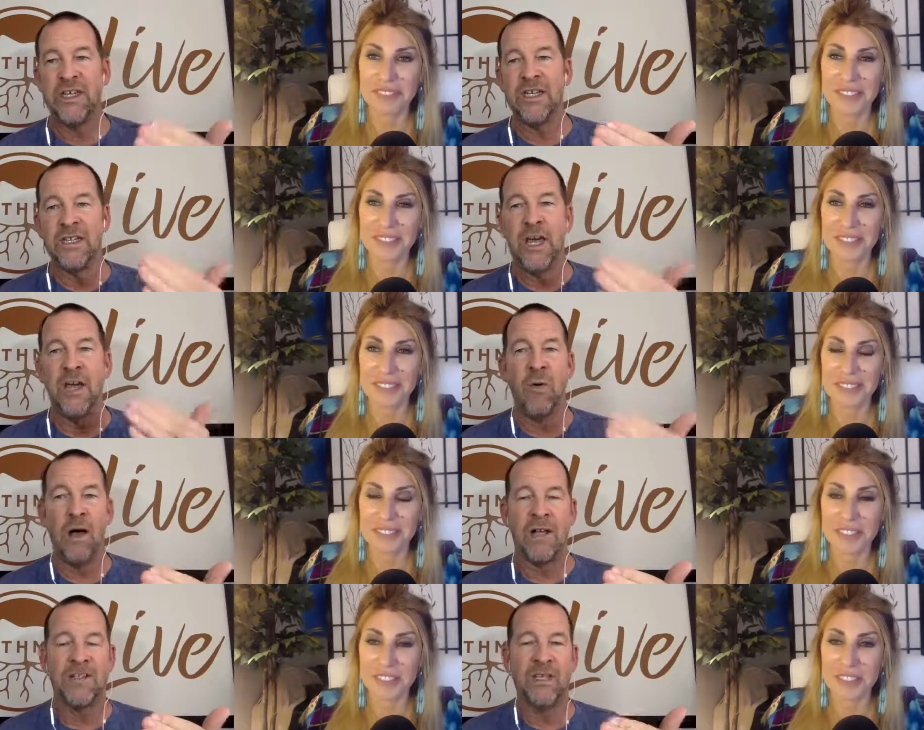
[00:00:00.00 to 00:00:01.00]
Speaker 1: to the
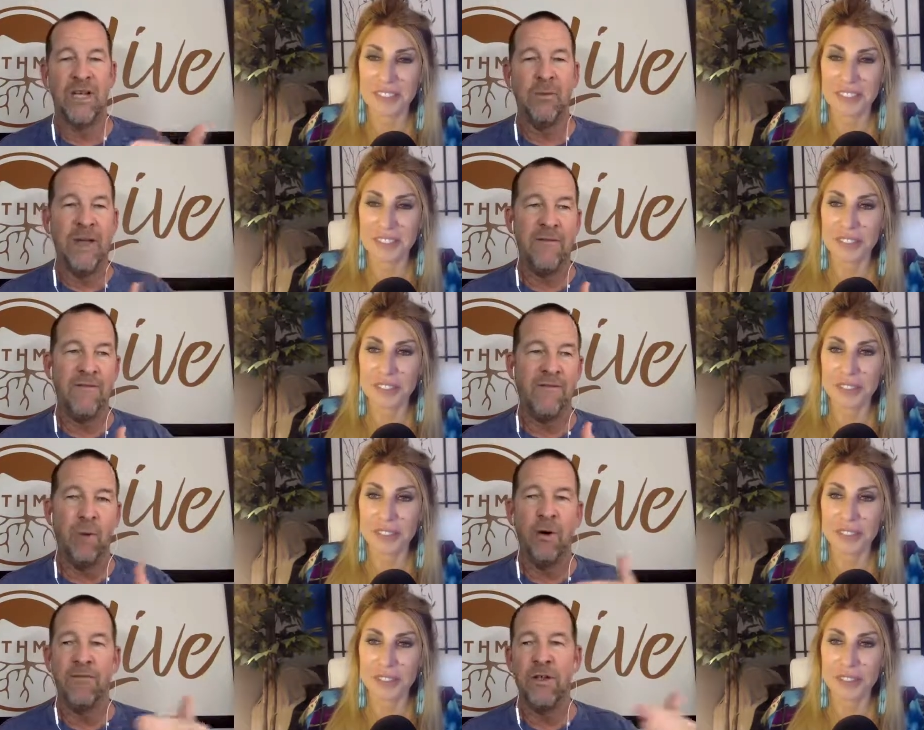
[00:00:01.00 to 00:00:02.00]
ayahuasca. And we have
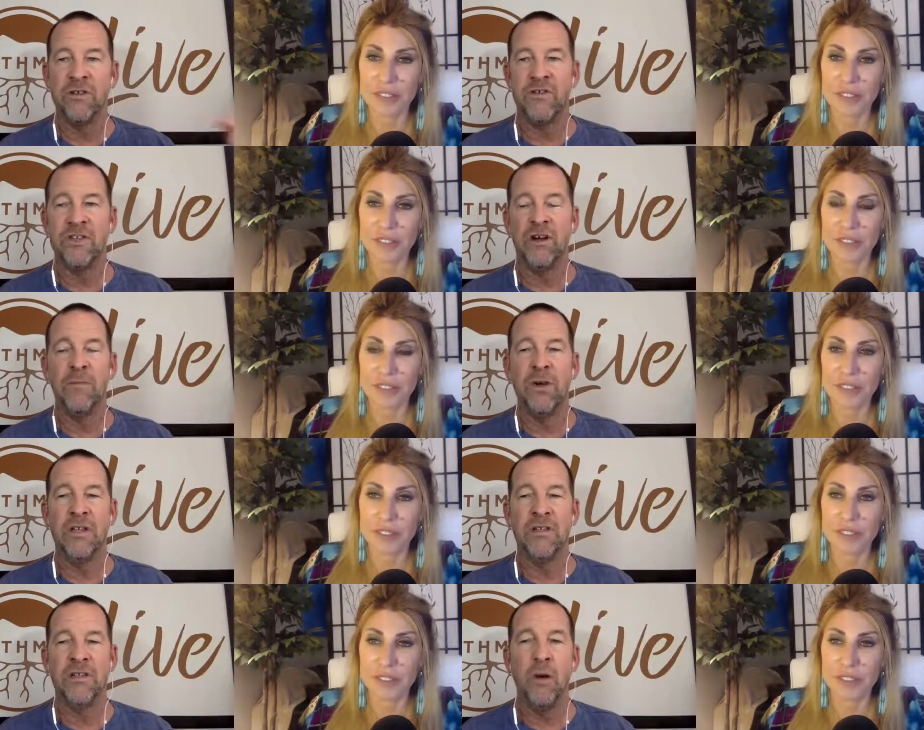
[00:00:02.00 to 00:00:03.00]
4 of those
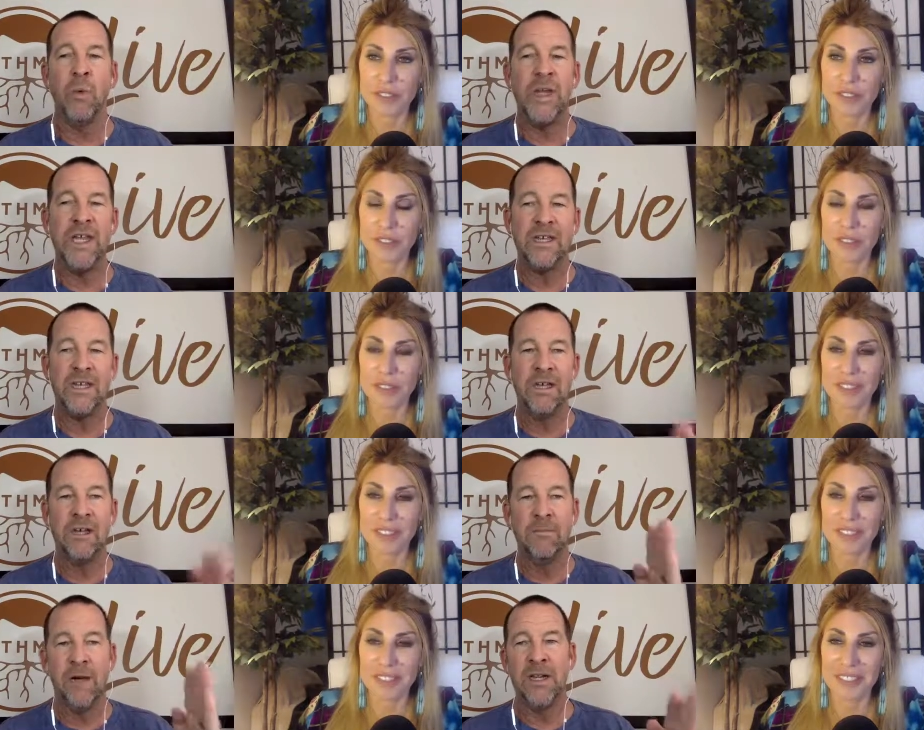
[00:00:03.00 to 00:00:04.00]
ceremonies a week,
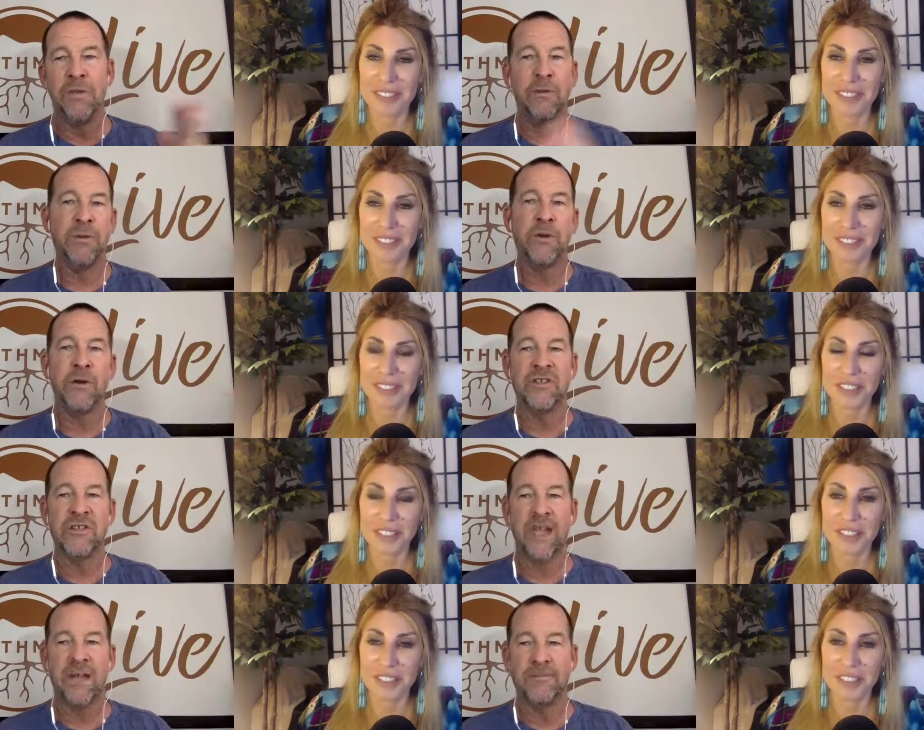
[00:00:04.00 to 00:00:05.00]
Monday through
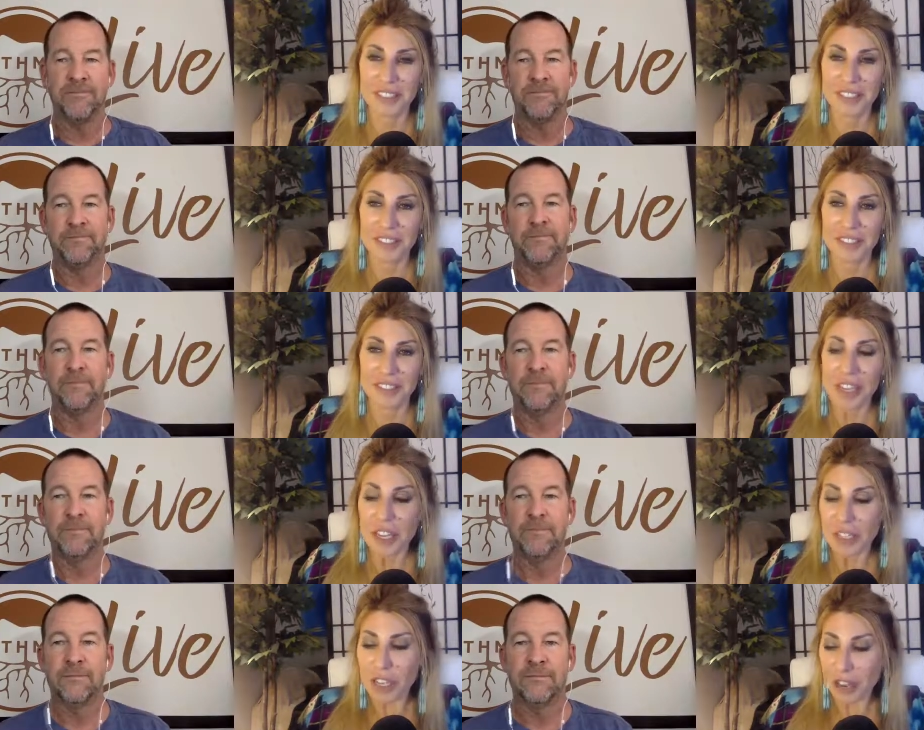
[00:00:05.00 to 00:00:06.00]
Thursday.
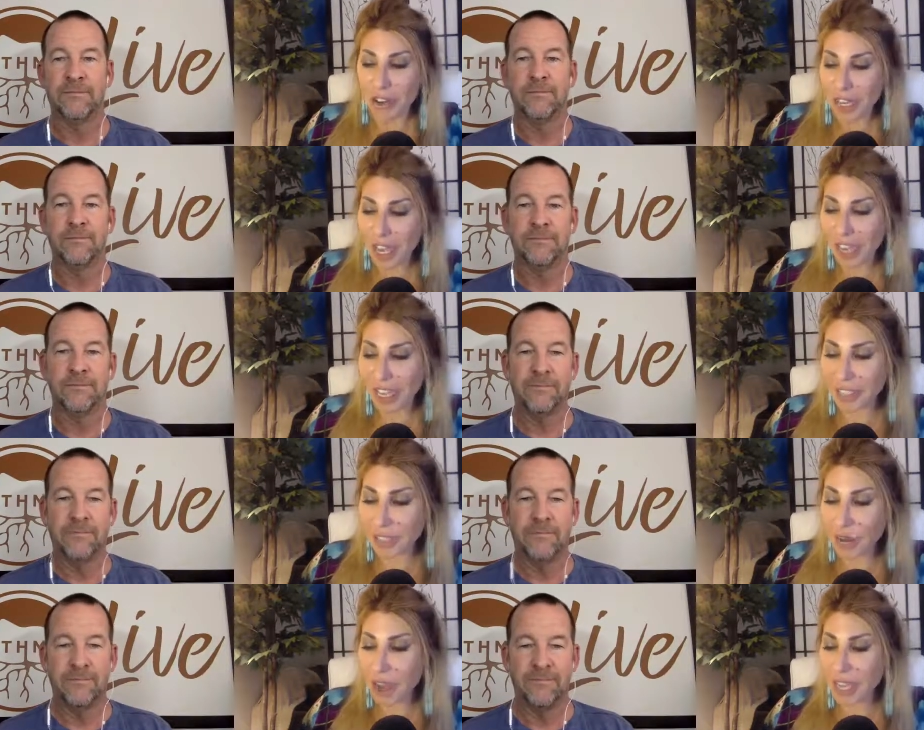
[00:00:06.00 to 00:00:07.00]
Speaker 2: Okay,
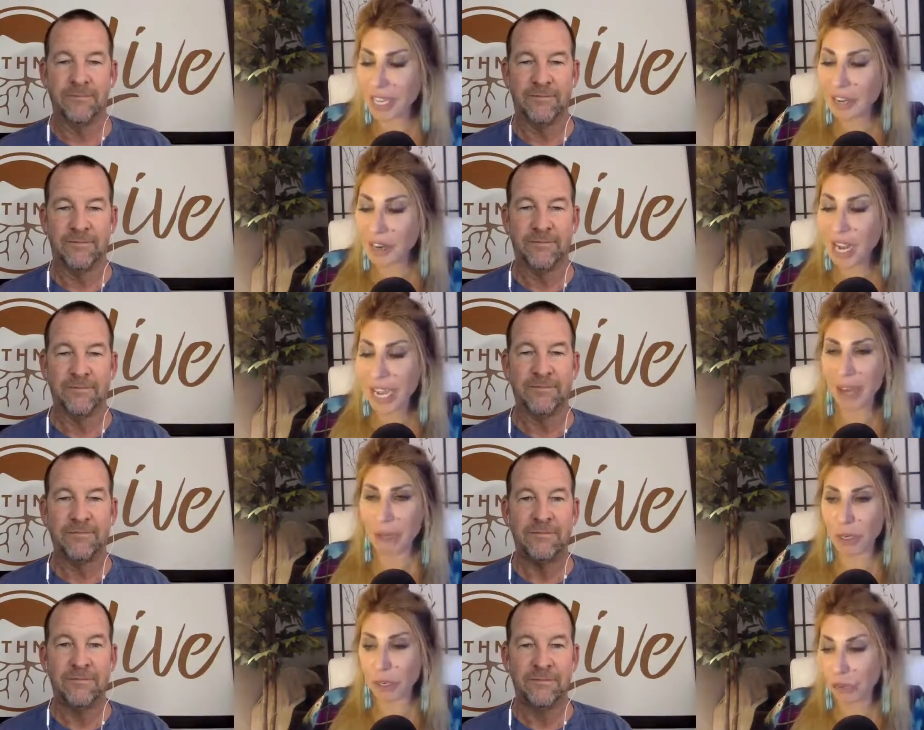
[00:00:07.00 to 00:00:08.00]
so here I
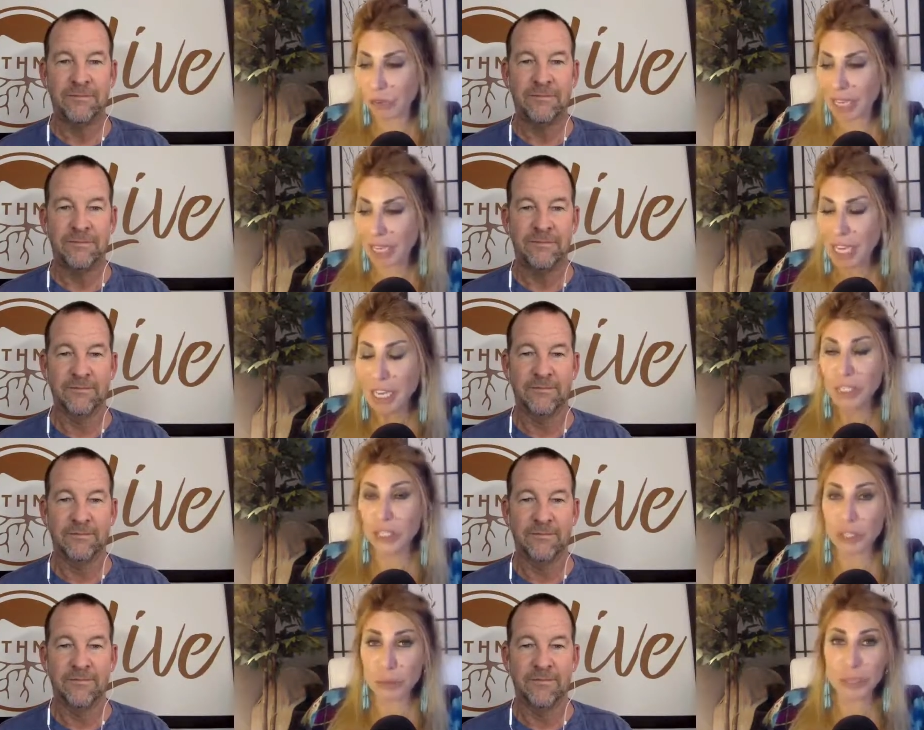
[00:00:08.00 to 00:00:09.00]
am, a newbie.
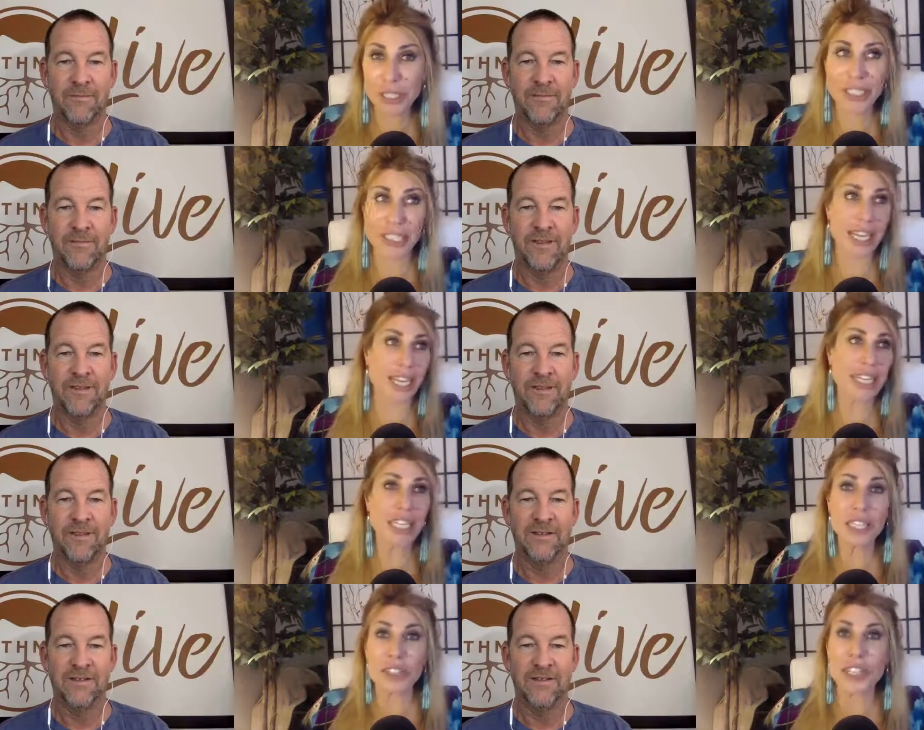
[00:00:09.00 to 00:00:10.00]
Super excited,
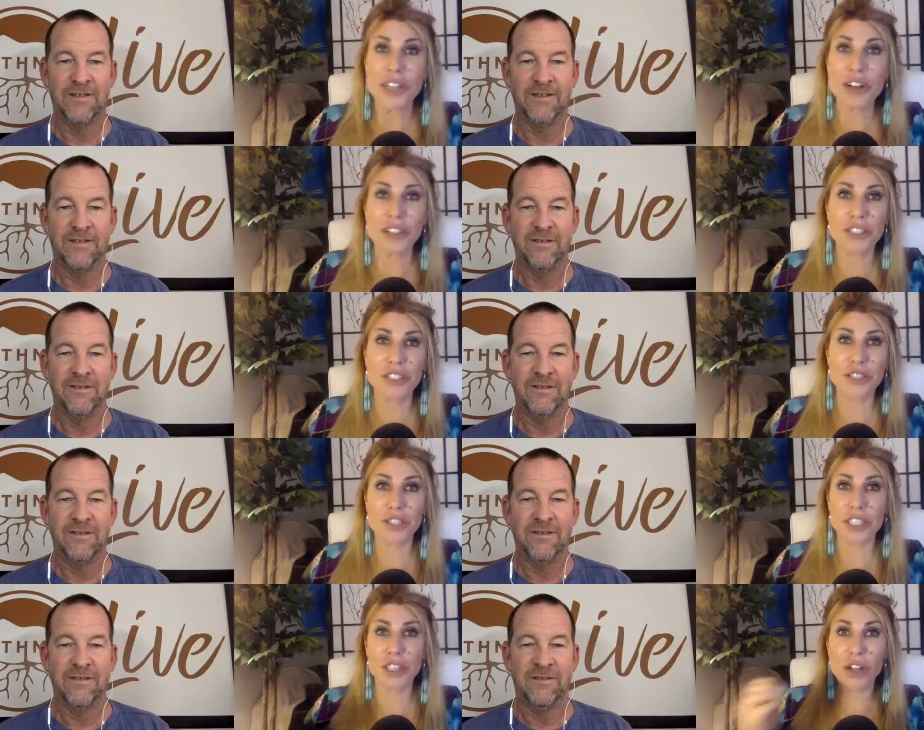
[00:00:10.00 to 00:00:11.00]
clearly called to do
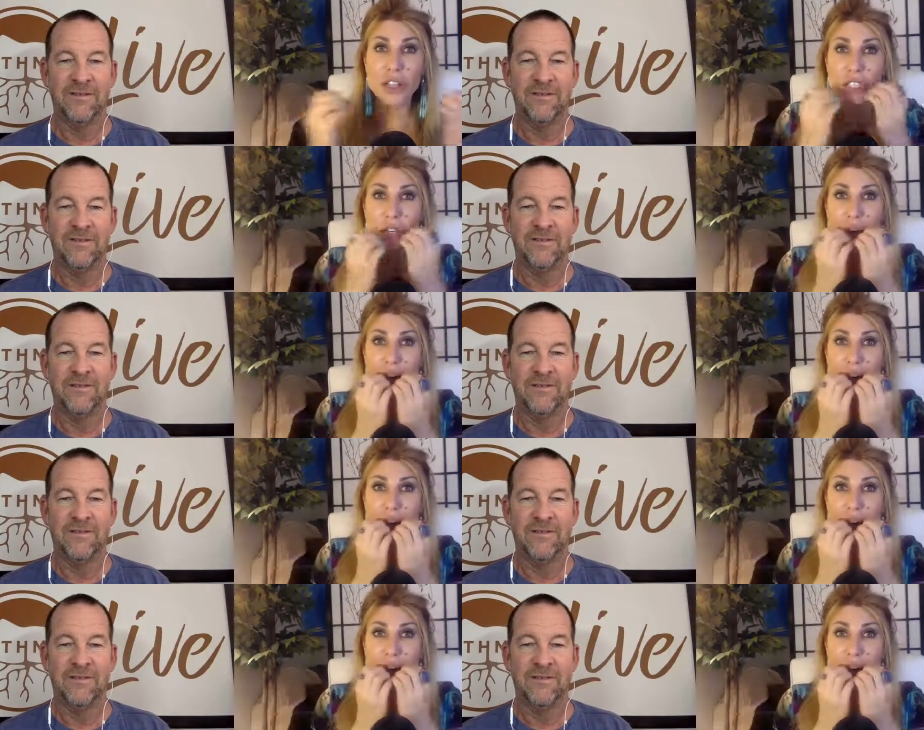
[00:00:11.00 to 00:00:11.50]
this. Also,